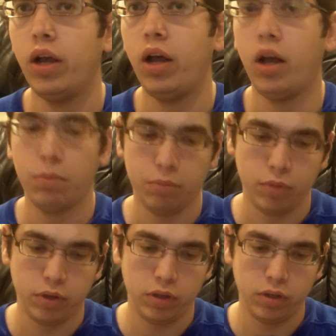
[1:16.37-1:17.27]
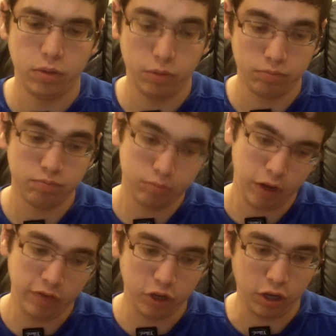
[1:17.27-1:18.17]

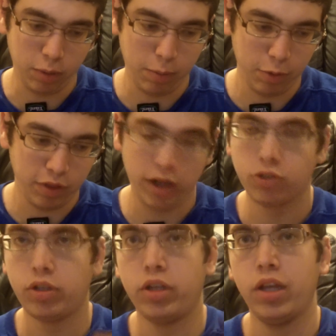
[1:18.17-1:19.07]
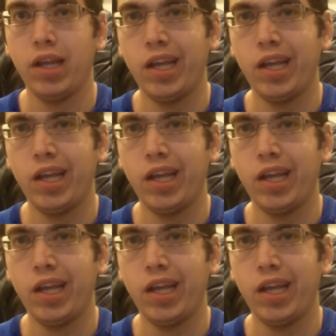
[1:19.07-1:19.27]
I've talked about both actually.